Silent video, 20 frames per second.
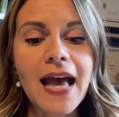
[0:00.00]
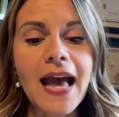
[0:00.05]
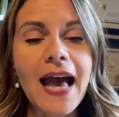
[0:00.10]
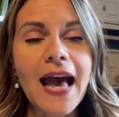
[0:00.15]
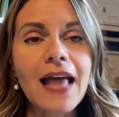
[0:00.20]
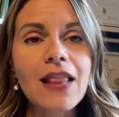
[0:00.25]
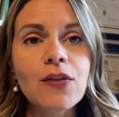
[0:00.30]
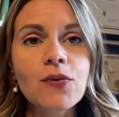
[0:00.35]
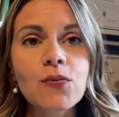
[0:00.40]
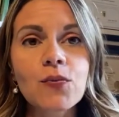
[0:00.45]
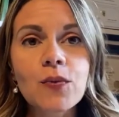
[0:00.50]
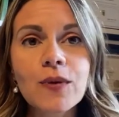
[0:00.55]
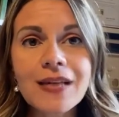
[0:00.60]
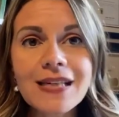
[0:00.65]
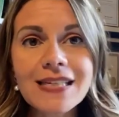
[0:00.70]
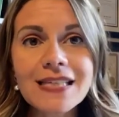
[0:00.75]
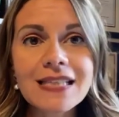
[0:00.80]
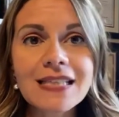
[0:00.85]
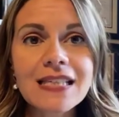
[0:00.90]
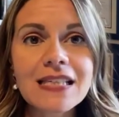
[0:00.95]
And the
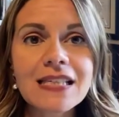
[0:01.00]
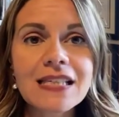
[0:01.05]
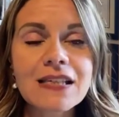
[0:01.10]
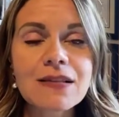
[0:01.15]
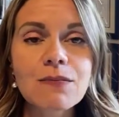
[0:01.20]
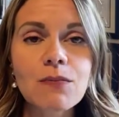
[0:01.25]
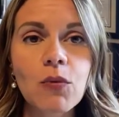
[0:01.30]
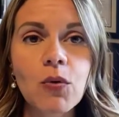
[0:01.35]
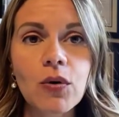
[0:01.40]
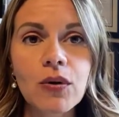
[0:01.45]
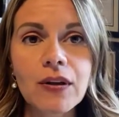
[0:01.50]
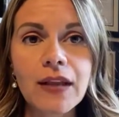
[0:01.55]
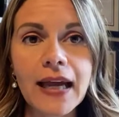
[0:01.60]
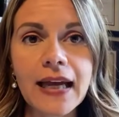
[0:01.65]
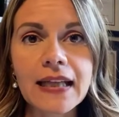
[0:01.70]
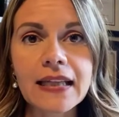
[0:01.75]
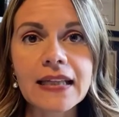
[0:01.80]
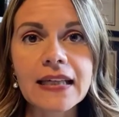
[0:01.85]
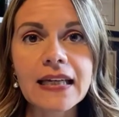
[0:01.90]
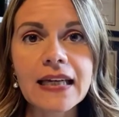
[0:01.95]
reason this is more
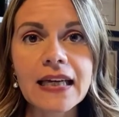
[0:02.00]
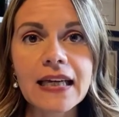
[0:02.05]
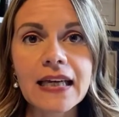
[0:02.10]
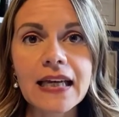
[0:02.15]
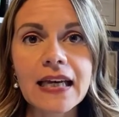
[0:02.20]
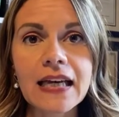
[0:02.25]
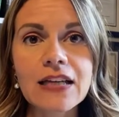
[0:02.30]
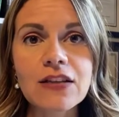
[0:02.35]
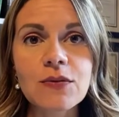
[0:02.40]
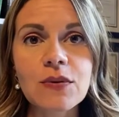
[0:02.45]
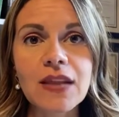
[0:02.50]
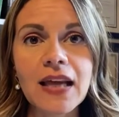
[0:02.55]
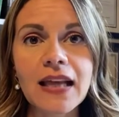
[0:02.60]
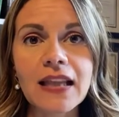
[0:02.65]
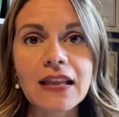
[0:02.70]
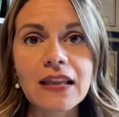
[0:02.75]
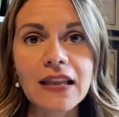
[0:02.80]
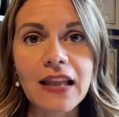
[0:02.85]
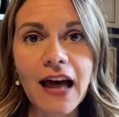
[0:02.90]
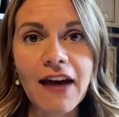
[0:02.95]
likely in kids with a
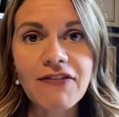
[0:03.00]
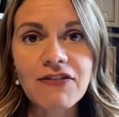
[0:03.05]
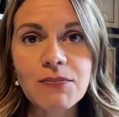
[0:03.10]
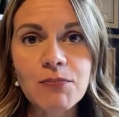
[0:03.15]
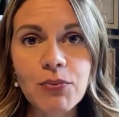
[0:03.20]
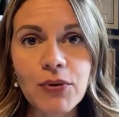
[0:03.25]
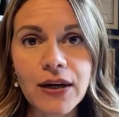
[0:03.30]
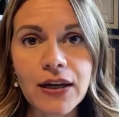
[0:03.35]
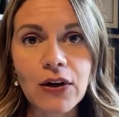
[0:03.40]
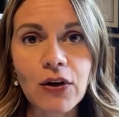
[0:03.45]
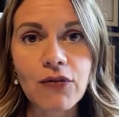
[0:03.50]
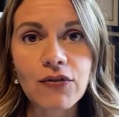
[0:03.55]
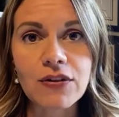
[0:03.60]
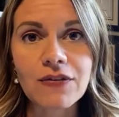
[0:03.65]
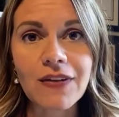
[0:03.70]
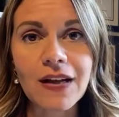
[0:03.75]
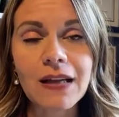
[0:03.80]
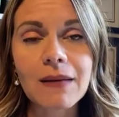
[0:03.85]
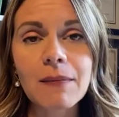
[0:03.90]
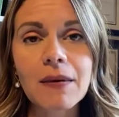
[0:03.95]
left brain
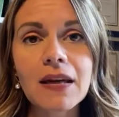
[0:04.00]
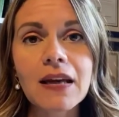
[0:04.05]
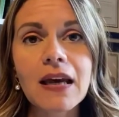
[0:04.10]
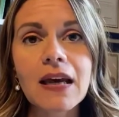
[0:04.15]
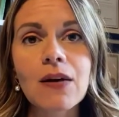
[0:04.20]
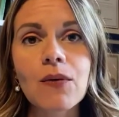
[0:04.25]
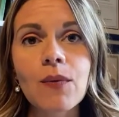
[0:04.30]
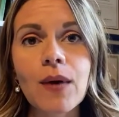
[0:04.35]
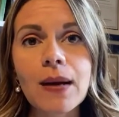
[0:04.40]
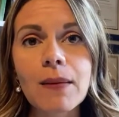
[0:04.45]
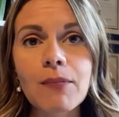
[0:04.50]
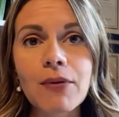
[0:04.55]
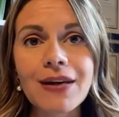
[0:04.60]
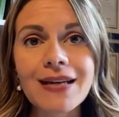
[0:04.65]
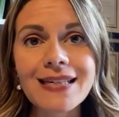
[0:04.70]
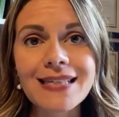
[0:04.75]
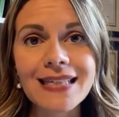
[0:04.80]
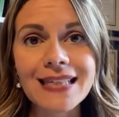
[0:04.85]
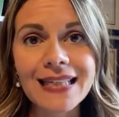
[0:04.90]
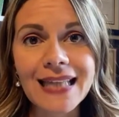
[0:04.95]
overdevelopment and a right brain
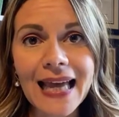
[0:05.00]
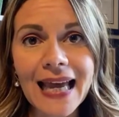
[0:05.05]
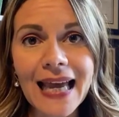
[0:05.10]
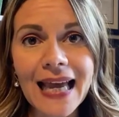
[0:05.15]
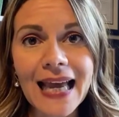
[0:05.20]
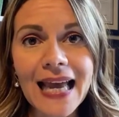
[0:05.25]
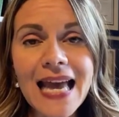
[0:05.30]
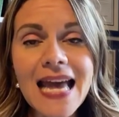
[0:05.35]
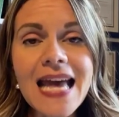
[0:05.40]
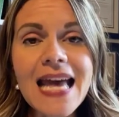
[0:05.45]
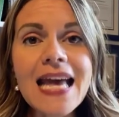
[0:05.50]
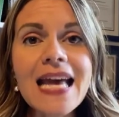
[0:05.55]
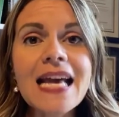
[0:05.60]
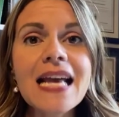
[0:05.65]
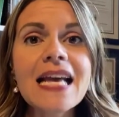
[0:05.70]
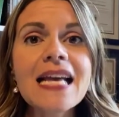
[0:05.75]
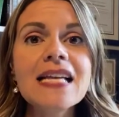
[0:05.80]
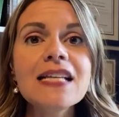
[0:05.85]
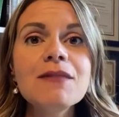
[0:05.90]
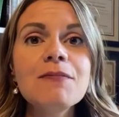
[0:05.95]
delay
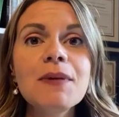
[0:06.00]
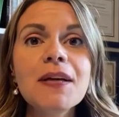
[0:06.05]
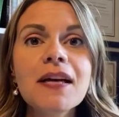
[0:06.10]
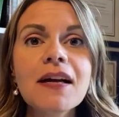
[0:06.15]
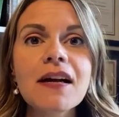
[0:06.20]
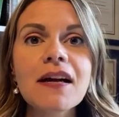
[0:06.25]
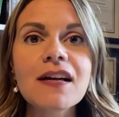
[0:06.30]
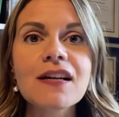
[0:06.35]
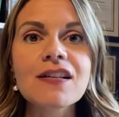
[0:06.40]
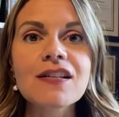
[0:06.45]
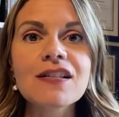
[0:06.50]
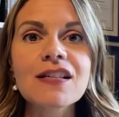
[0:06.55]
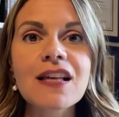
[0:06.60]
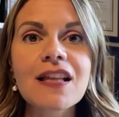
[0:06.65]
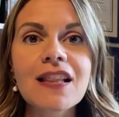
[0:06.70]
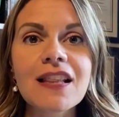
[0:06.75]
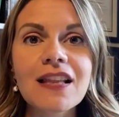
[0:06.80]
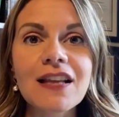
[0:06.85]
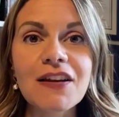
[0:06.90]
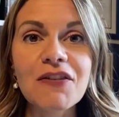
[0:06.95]
is because
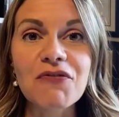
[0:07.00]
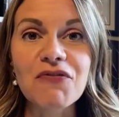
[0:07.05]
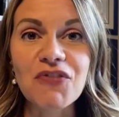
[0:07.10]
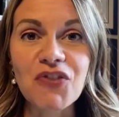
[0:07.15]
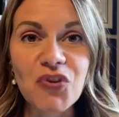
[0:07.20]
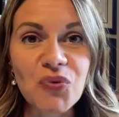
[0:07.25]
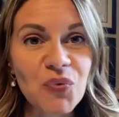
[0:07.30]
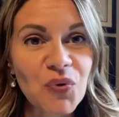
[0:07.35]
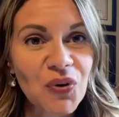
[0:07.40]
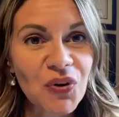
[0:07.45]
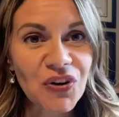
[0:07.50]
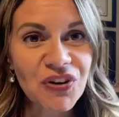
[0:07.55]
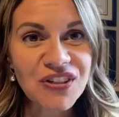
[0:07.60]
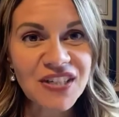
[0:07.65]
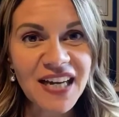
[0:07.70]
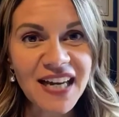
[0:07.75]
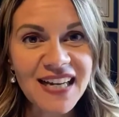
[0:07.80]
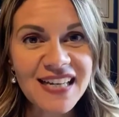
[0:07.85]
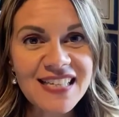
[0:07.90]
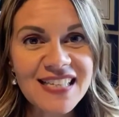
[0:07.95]
the visual
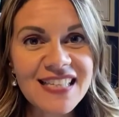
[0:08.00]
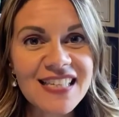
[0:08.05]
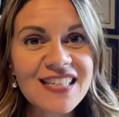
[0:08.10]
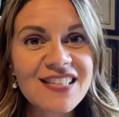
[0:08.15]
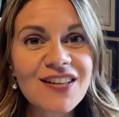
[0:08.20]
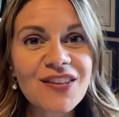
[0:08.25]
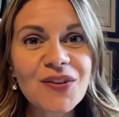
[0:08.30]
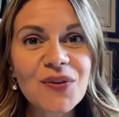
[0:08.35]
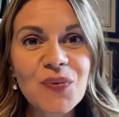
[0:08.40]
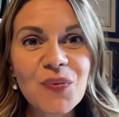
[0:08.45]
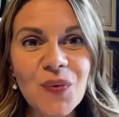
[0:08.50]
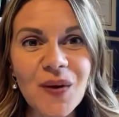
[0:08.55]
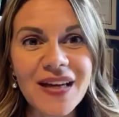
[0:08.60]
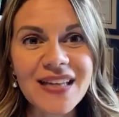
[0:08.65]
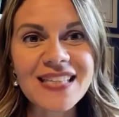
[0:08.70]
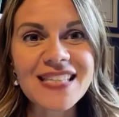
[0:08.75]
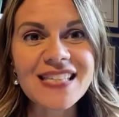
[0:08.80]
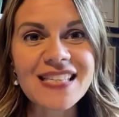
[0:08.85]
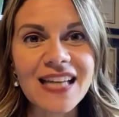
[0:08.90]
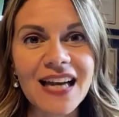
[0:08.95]
cortex is on the
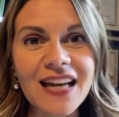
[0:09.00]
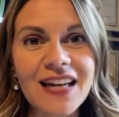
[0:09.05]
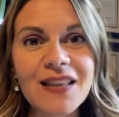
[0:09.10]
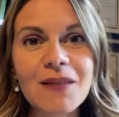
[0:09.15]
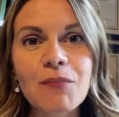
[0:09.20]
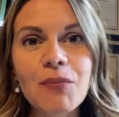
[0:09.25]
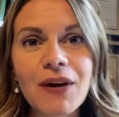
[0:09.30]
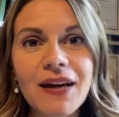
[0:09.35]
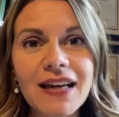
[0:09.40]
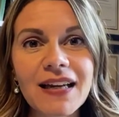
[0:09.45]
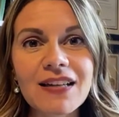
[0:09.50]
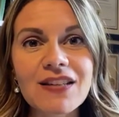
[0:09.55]
right side of the brain.